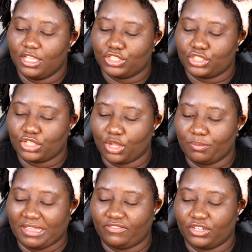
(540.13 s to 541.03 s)
So
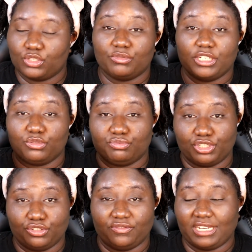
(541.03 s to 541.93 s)
my first one is
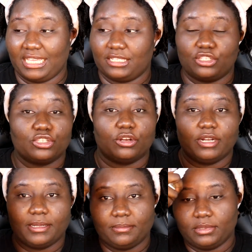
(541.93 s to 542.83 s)
Rejuvenate
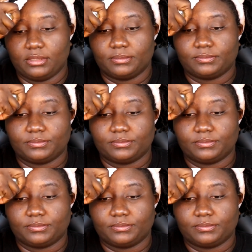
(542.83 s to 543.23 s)
Serum.